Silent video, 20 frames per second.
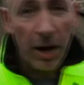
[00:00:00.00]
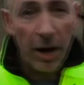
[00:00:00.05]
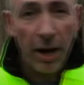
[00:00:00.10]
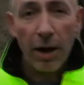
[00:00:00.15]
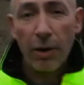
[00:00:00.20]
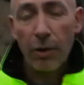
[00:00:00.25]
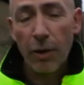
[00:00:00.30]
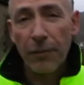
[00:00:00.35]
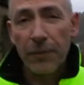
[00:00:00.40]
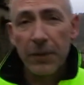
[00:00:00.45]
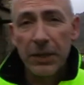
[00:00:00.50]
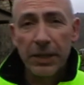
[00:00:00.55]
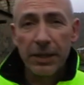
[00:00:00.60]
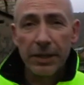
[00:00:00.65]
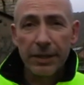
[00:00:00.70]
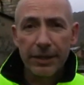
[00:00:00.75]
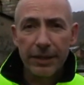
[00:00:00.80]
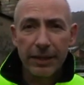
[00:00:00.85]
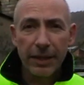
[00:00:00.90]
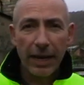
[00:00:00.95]
by our
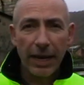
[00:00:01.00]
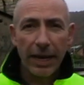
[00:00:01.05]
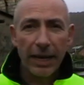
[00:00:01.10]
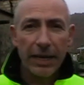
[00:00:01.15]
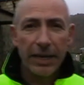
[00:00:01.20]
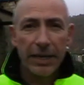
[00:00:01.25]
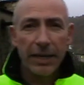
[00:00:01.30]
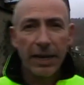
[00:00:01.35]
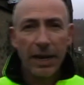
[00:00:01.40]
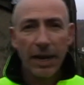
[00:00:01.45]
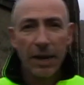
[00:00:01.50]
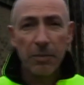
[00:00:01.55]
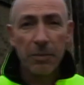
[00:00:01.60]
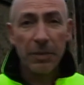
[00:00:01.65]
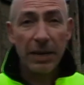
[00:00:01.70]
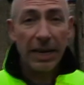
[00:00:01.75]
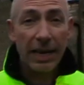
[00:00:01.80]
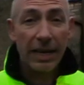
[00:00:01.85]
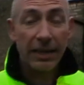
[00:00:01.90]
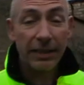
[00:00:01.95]
offices and um,
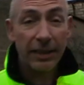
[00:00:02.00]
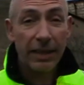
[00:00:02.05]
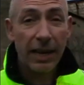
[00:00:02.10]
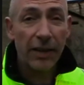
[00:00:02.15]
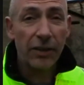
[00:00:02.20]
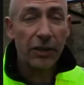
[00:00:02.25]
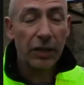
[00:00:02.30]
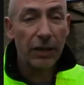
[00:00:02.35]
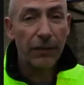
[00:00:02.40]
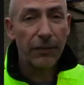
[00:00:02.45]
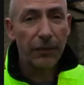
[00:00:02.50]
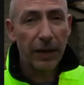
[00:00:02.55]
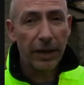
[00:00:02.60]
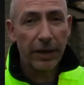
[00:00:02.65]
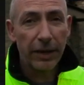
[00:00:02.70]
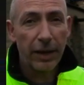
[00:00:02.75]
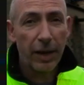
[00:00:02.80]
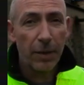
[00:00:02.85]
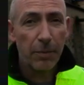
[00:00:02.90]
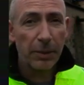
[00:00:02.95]
it did actually
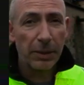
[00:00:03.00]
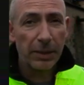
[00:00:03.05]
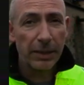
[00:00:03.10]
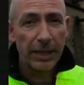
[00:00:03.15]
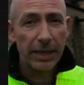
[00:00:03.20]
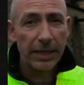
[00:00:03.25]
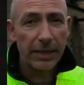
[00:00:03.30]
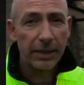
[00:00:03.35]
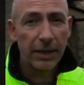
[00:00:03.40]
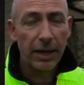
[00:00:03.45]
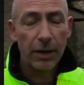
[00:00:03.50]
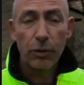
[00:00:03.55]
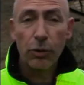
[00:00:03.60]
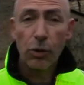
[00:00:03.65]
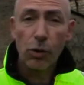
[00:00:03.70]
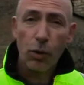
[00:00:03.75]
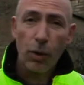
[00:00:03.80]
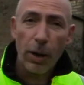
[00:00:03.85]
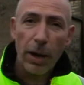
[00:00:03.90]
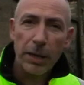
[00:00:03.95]
flood a couple of days ago,
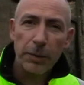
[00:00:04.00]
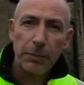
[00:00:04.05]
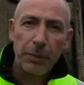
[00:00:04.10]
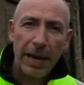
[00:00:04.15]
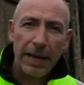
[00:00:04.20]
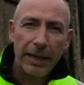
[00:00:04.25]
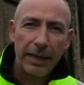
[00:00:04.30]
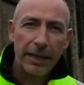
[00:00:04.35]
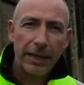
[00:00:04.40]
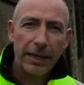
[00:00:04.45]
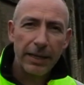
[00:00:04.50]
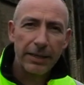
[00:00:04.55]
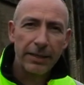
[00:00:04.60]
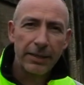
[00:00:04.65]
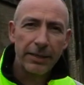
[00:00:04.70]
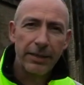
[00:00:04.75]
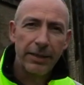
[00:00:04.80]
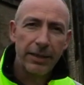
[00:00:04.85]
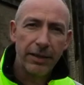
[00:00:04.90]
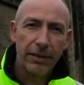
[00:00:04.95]
not quite as badly
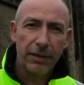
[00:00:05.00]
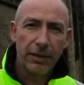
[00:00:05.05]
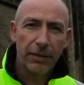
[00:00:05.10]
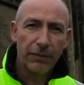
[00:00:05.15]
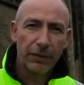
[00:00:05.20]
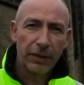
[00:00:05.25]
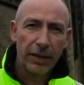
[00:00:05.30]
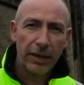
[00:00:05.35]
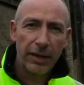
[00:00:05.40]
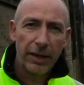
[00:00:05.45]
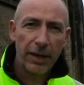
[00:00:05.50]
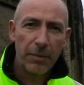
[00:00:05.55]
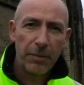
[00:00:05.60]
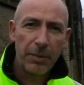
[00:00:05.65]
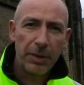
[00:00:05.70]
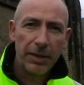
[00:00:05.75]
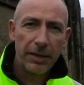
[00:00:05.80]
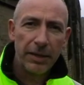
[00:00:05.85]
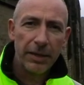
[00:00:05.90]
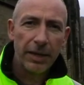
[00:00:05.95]
as the, the flooding
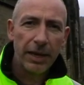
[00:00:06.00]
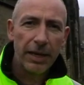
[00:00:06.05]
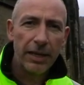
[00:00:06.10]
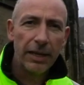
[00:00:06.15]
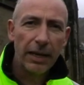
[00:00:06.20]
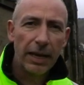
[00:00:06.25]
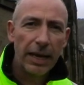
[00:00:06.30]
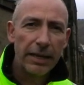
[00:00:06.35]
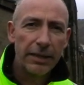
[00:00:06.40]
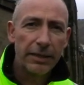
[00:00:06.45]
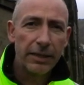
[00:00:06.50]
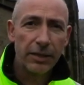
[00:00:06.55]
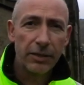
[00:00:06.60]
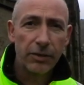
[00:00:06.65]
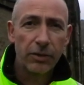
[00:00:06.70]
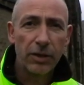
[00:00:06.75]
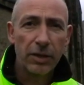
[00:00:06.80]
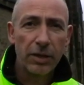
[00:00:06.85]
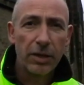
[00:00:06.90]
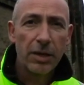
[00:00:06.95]
up in, in the Lake
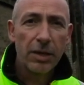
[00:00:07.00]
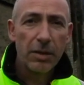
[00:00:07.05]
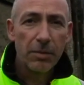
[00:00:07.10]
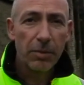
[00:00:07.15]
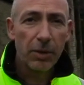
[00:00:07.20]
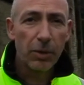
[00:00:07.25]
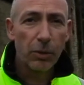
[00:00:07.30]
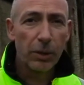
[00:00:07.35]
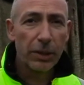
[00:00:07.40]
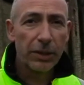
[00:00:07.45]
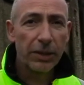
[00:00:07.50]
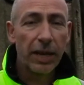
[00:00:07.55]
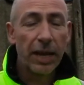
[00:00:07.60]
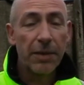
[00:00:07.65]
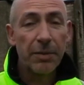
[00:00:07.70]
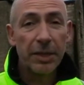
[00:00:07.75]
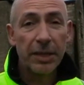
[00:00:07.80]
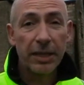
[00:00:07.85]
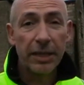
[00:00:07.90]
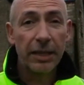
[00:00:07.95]
District, but all the
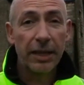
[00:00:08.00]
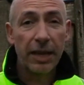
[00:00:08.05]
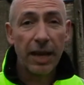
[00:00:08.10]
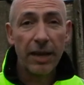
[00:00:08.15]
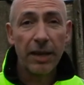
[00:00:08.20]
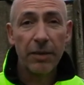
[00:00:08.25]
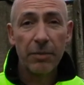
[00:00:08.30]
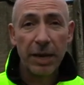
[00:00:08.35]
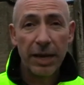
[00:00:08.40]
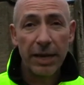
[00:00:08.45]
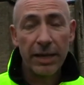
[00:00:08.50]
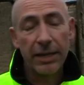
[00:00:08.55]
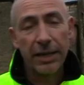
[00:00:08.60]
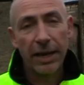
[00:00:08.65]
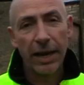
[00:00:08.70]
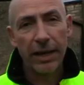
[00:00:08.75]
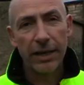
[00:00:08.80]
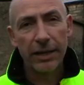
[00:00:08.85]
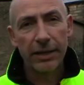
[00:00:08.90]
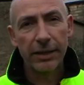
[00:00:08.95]
same it did cut the main
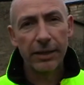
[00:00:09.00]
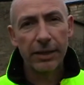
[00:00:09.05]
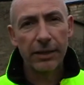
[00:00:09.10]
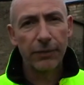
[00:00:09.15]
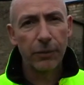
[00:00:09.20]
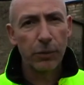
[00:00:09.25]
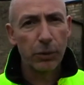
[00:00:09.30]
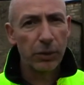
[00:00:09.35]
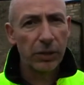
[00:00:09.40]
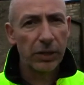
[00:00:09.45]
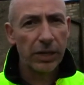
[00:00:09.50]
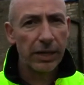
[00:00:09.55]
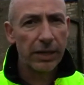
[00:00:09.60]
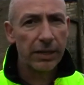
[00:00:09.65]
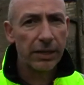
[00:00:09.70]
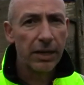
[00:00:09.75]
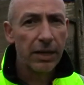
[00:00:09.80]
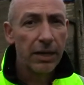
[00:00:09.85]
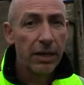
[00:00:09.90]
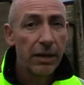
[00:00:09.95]

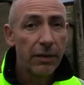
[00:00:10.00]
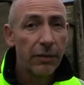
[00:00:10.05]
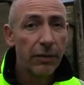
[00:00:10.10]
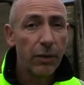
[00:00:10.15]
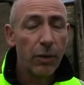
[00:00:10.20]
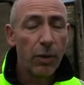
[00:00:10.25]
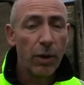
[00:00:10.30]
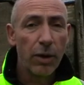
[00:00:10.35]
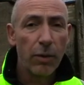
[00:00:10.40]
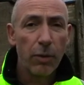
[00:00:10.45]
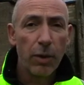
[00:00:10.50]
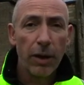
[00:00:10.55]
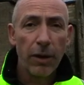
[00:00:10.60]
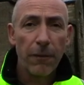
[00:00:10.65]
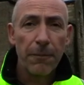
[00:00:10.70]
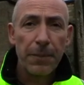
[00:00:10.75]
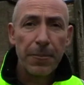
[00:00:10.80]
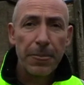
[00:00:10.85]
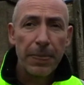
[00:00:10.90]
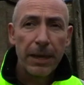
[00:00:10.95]
A646 for quite a
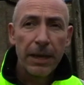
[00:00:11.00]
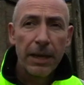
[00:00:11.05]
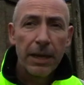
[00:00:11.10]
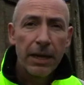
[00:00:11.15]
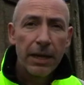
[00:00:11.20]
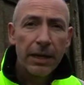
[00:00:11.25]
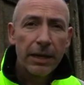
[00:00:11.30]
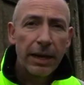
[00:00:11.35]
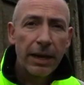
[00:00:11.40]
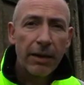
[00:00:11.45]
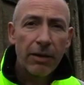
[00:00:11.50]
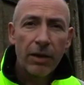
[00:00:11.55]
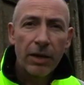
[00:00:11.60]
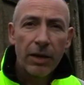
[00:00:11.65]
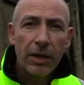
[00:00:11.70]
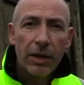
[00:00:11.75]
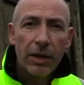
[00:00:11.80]
while. Now,